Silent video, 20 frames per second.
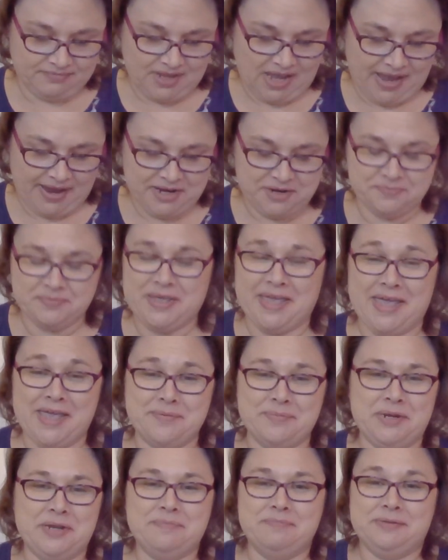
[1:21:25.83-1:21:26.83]
item came,
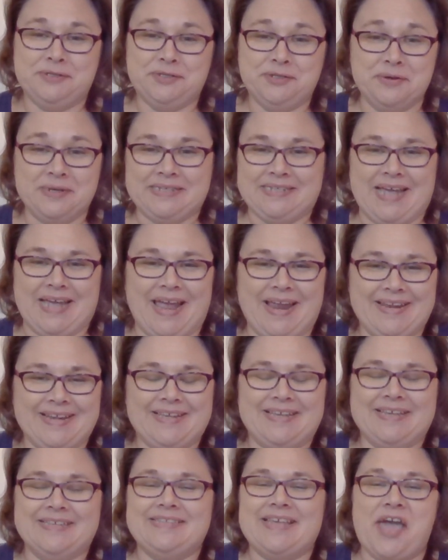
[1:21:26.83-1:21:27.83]
and I'm so excited
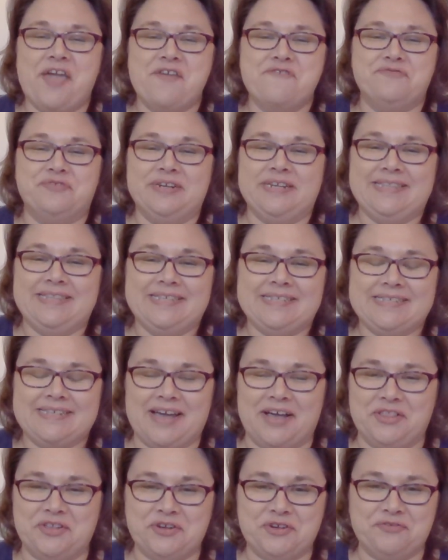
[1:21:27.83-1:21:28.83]
because I wanted this
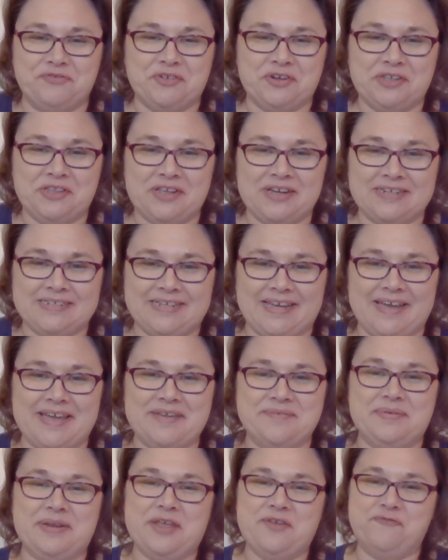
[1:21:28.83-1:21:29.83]
color for a long
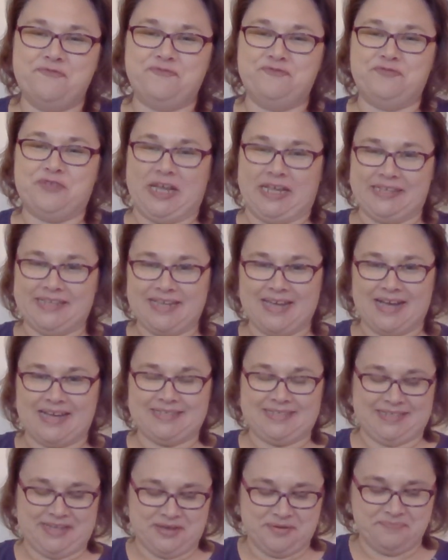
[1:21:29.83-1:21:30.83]
time and I finally
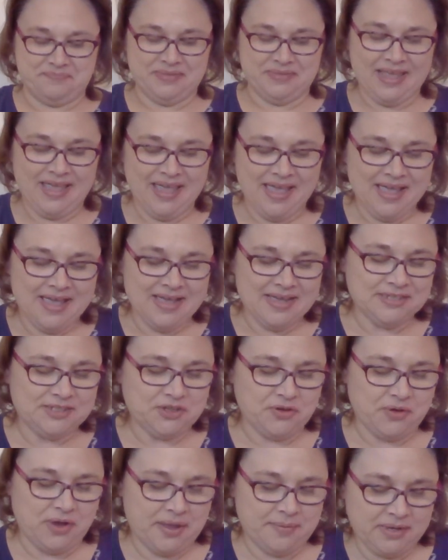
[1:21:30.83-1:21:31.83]
got some. So
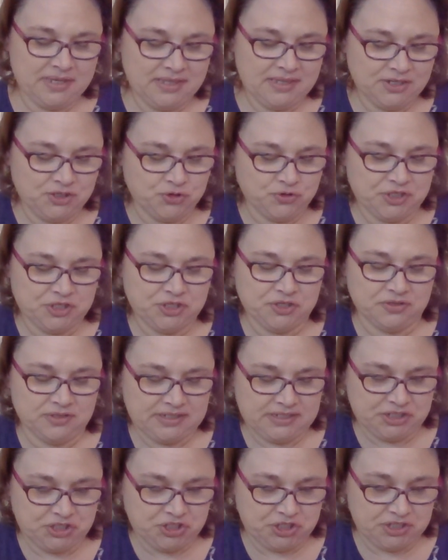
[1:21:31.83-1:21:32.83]
I'm on the Traditional
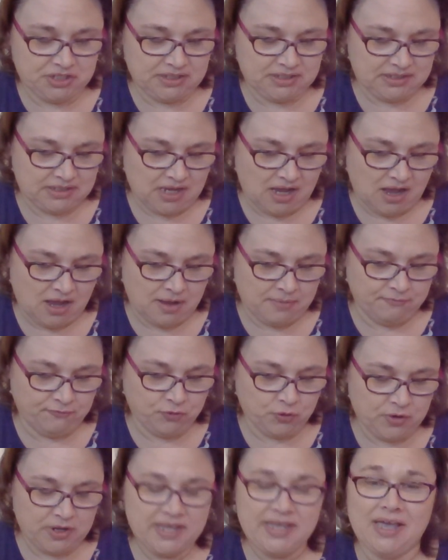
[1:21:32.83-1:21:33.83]
Stitches
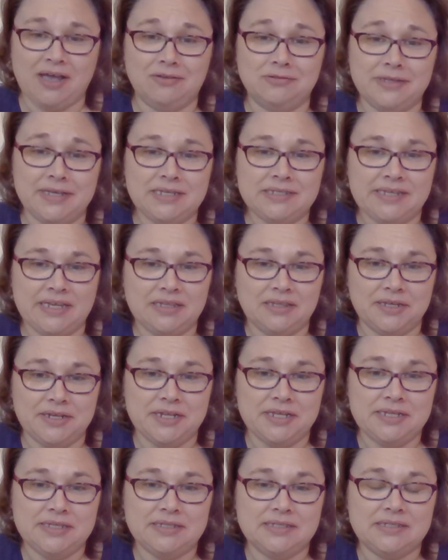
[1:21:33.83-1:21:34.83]
40 count Lakeside
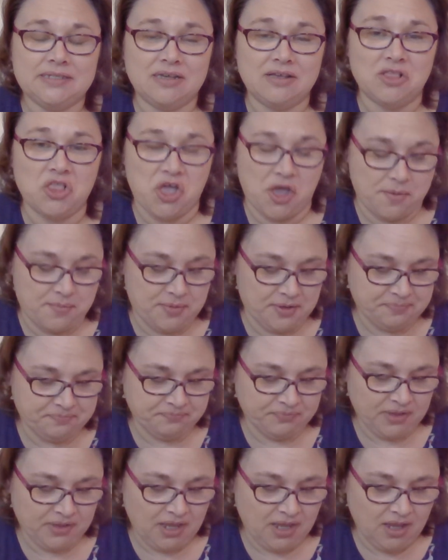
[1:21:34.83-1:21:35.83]
Linens Club.
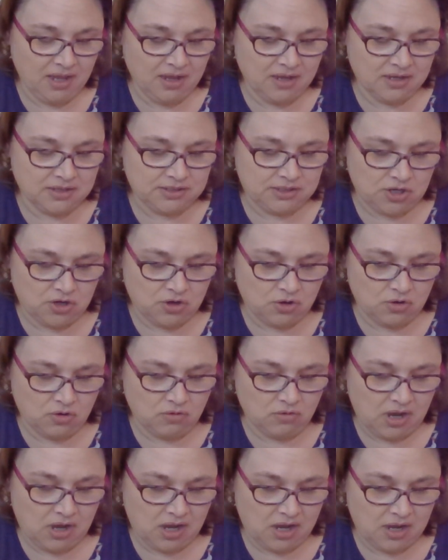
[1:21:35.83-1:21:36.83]
So